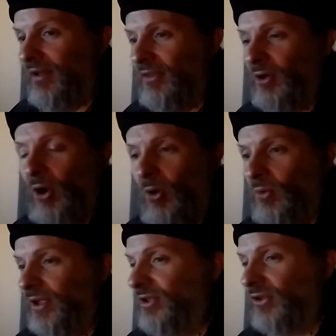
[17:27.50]
their
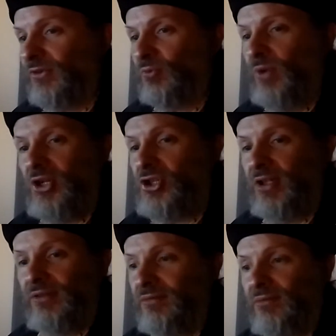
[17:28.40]
own and just rich
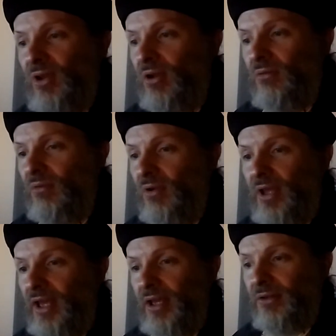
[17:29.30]

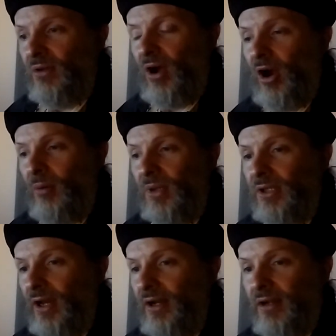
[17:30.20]
in
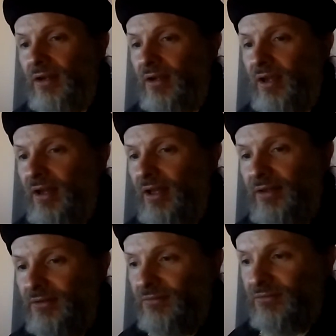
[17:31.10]
harmonic
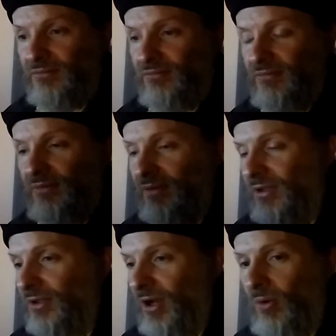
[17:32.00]
and,
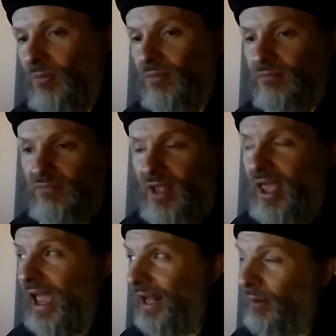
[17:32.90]
you know,
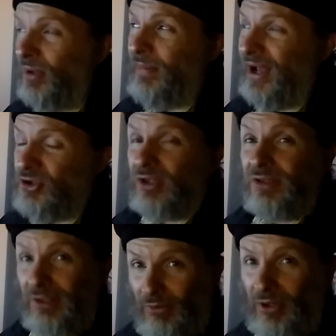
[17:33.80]
and I would
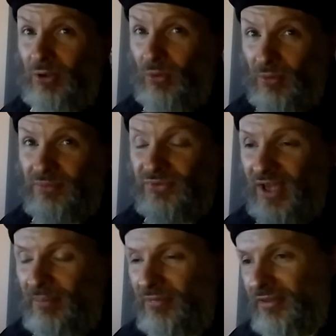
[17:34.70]
imagine lyrical
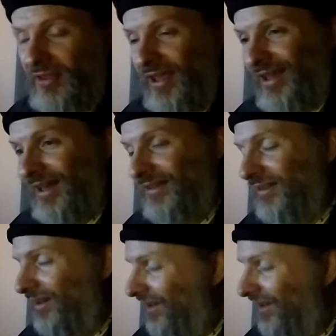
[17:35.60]
depth. And